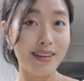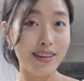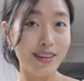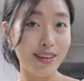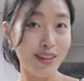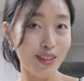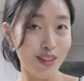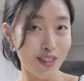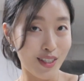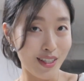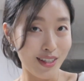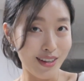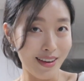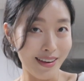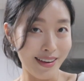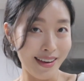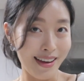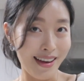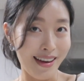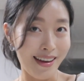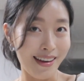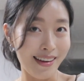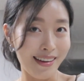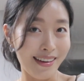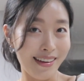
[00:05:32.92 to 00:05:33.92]
good
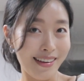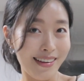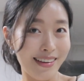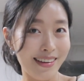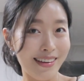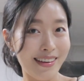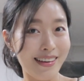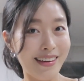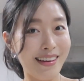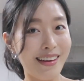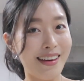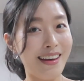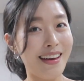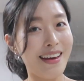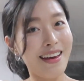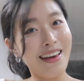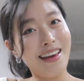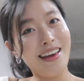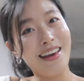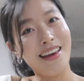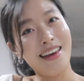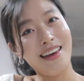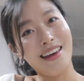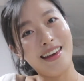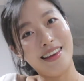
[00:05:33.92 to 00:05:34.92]
looking
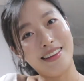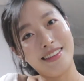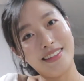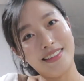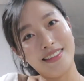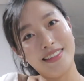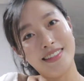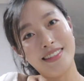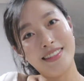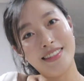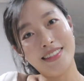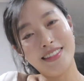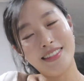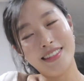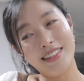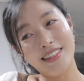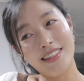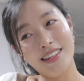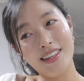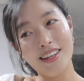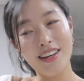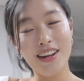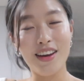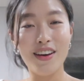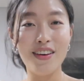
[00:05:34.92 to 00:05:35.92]
and
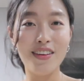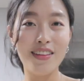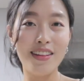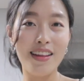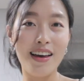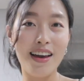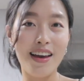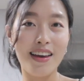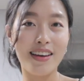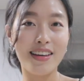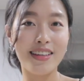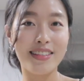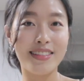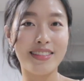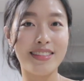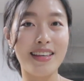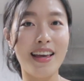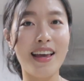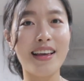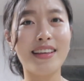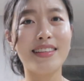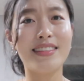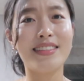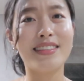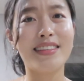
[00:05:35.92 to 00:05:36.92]
you know like
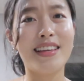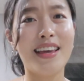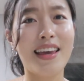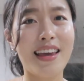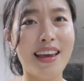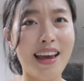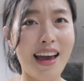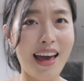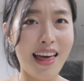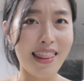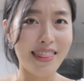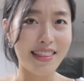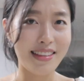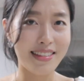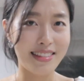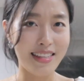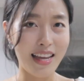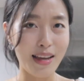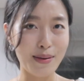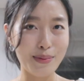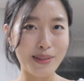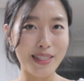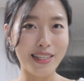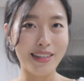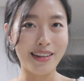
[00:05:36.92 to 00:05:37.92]
sexy at the
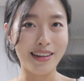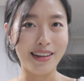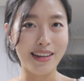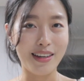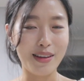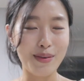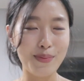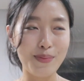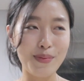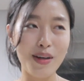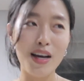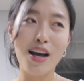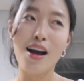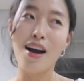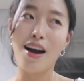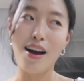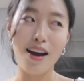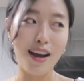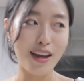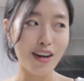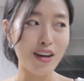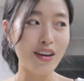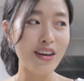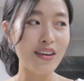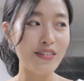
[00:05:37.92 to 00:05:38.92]
same time
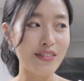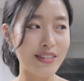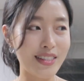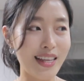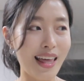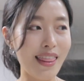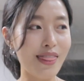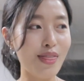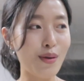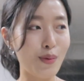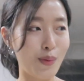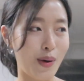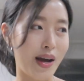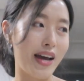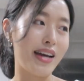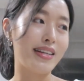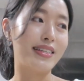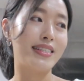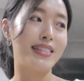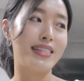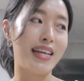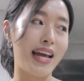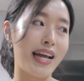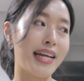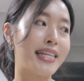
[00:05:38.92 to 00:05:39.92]
i know i've said the word
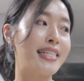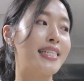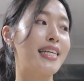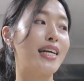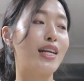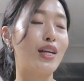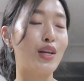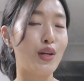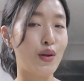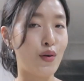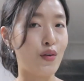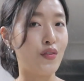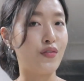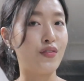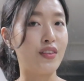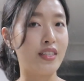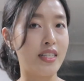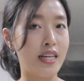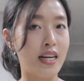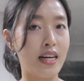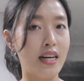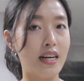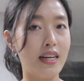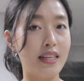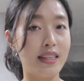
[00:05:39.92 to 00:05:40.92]
sexy a lot of the
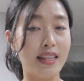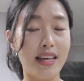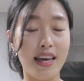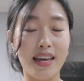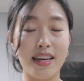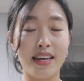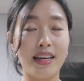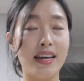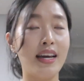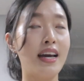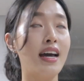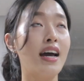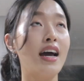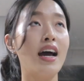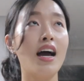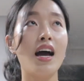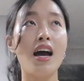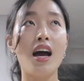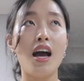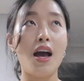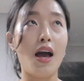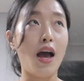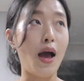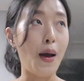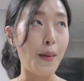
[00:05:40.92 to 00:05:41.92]
time like
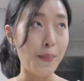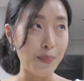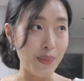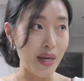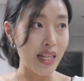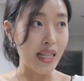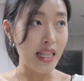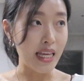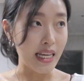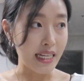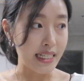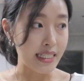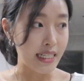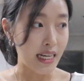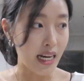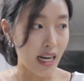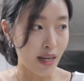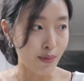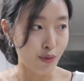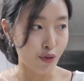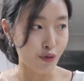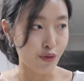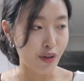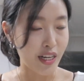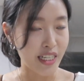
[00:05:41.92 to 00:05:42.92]
a million
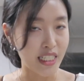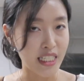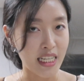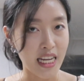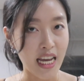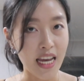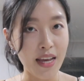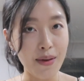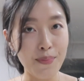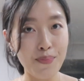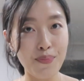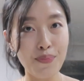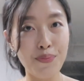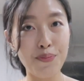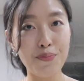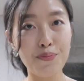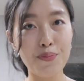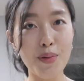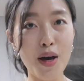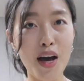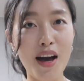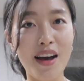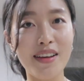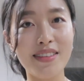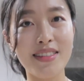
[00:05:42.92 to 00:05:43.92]
times already
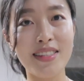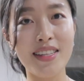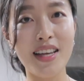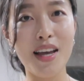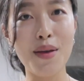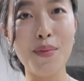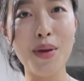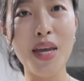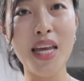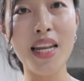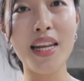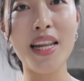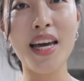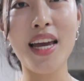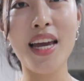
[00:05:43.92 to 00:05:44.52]
but i mean